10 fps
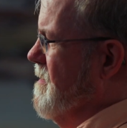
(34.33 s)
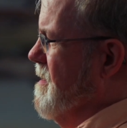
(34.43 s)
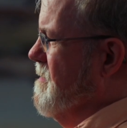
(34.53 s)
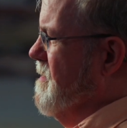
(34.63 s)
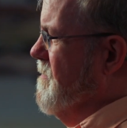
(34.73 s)

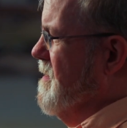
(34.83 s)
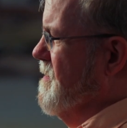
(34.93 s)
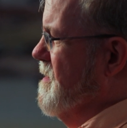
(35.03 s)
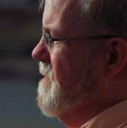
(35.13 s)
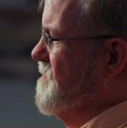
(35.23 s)
I think we
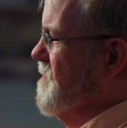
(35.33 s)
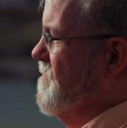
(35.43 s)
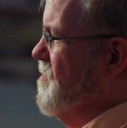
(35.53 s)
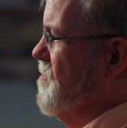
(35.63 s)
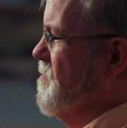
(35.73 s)
can think of sort
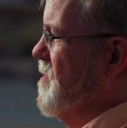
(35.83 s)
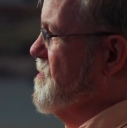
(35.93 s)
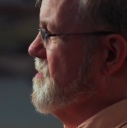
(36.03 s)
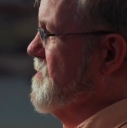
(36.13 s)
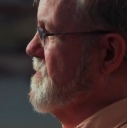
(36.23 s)
of two
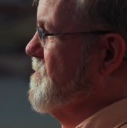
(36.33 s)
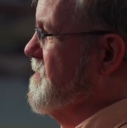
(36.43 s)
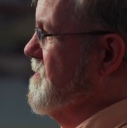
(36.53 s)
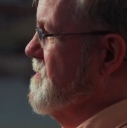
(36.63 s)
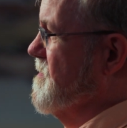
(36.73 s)
dimensions,
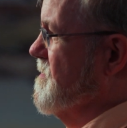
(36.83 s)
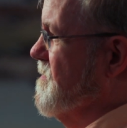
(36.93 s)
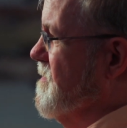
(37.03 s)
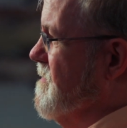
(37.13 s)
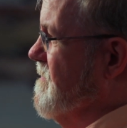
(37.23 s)
which is
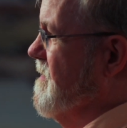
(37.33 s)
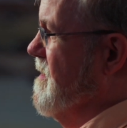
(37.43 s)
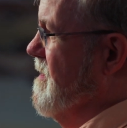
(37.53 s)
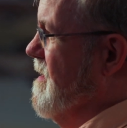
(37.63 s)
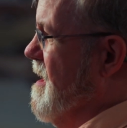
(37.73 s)
sort of
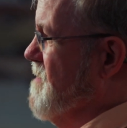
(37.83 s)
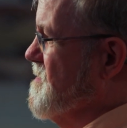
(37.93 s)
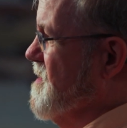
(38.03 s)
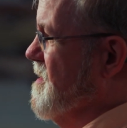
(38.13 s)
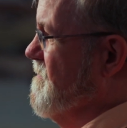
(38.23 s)

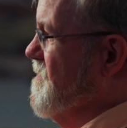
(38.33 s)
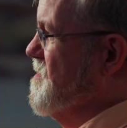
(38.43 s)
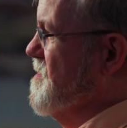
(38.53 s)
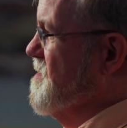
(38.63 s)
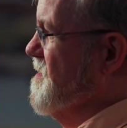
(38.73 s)
outside
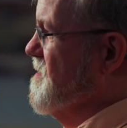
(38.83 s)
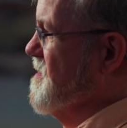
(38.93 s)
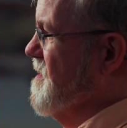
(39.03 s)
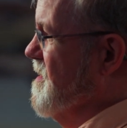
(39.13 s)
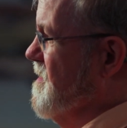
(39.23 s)
versus
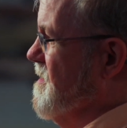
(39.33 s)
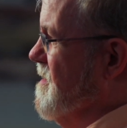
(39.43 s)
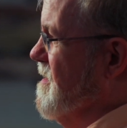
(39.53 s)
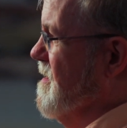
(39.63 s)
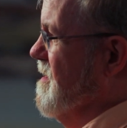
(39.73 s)
inside
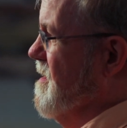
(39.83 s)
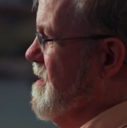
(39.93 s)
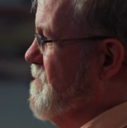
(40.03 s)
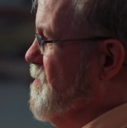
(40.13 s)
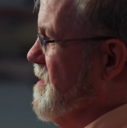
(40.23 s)

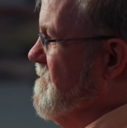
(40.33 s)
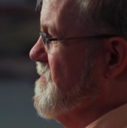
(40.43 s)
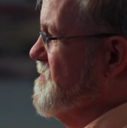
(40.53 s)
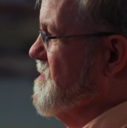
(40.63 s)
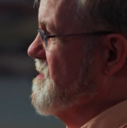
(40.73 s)
and big
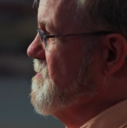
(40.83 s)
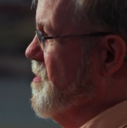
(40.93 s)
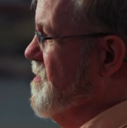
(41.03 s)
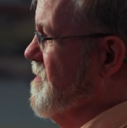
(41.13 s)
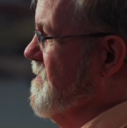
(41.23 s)
versus
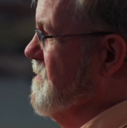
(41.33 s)
small.